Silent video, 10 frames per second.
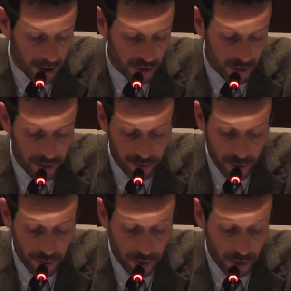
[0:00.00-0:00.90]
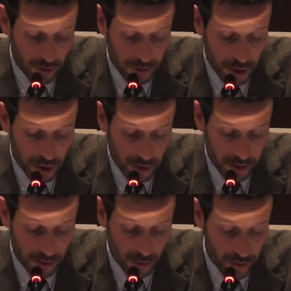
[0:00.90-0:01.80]
The review of the condition
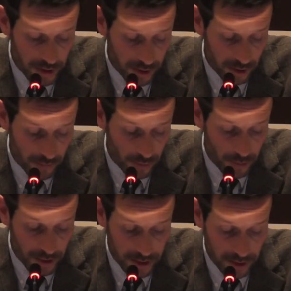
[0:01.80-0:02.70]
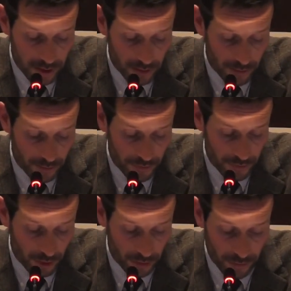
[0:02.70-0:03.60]
and the reason of the presence of
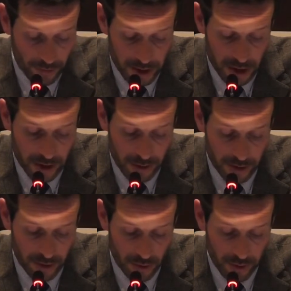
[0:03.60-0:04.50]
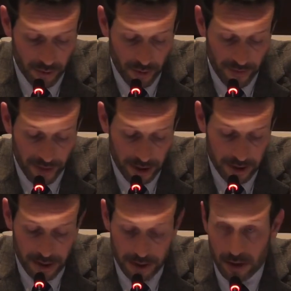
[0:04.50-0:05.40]
on the French territory
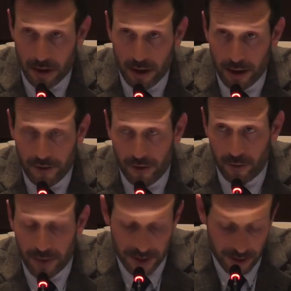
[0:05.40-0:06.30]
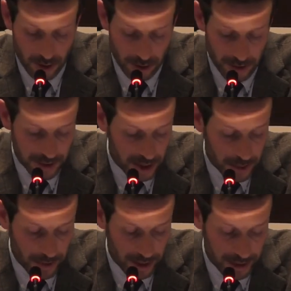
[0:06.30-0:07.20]
reveals that the life of Mr. and Mrs.
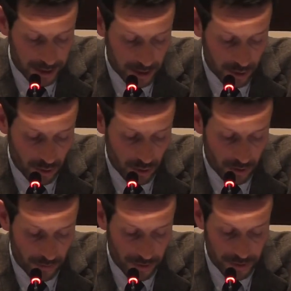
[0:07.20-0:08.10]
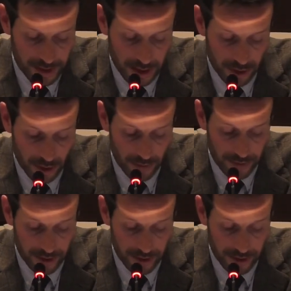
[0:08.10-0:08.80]
Paladescu, the center of